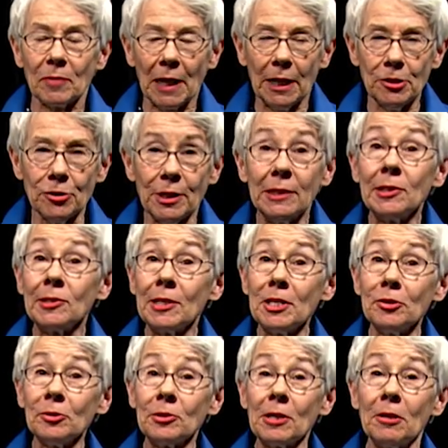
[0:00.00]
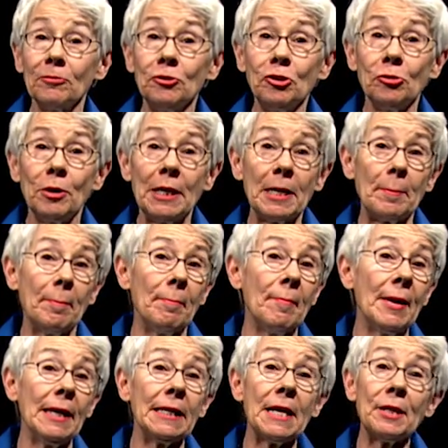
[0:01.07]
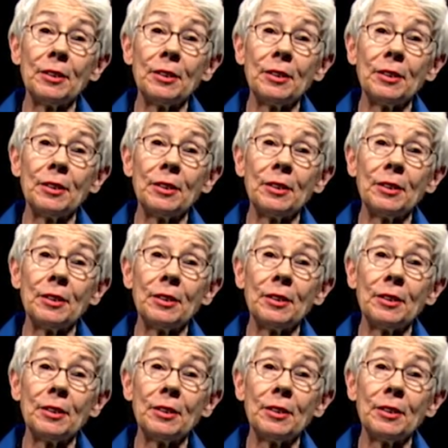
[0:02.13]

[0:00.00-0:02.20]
and you can see yourself doing many